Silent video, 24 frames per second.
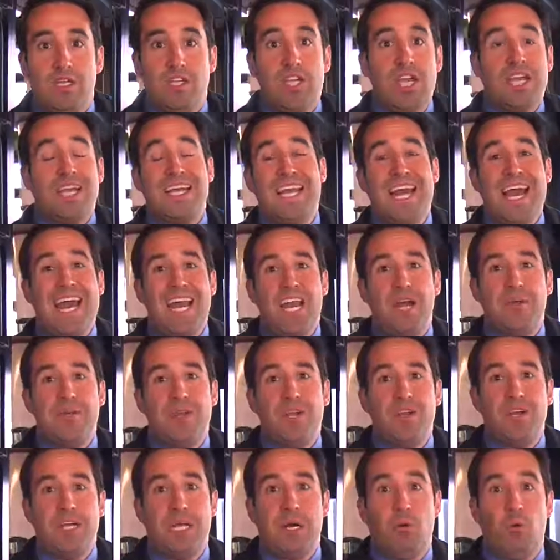Check it out. I'm
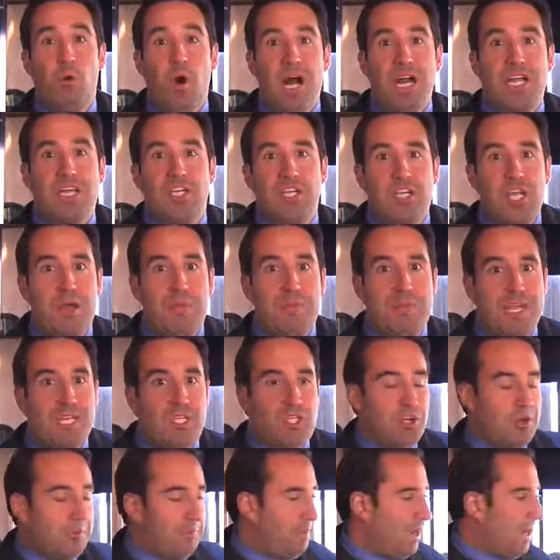here in a Waukesha Metro